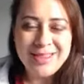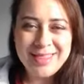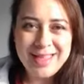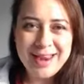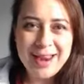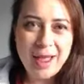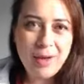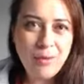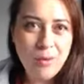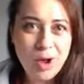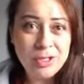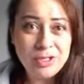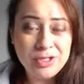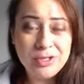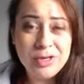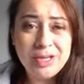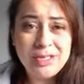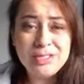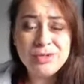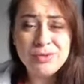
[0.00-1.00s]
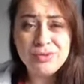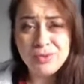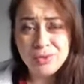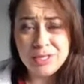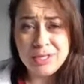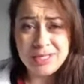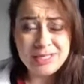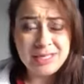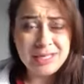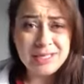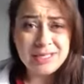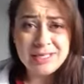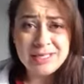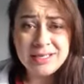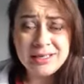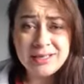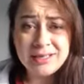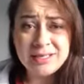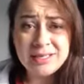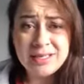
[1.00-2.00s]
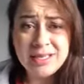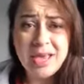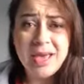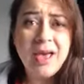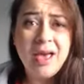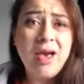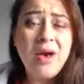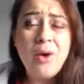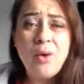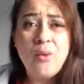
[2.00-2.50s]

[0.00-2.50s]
that I want you guys to really take seriously